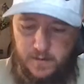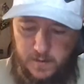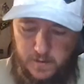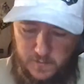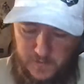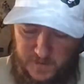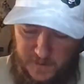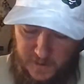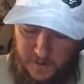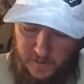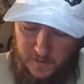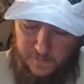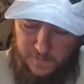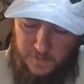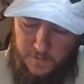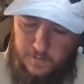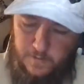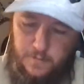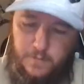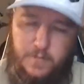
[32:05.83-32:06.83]
I was thinking of
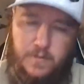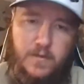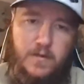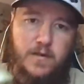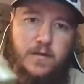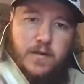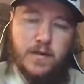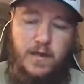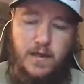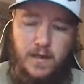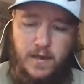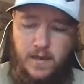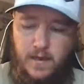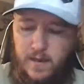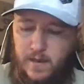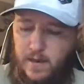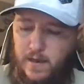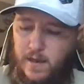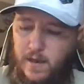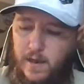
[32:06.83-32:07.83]
you.
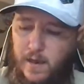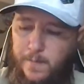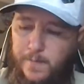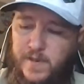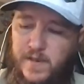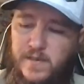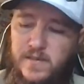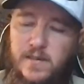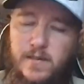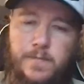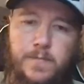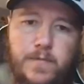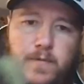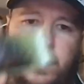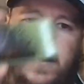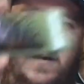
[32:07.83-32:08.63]
I picked up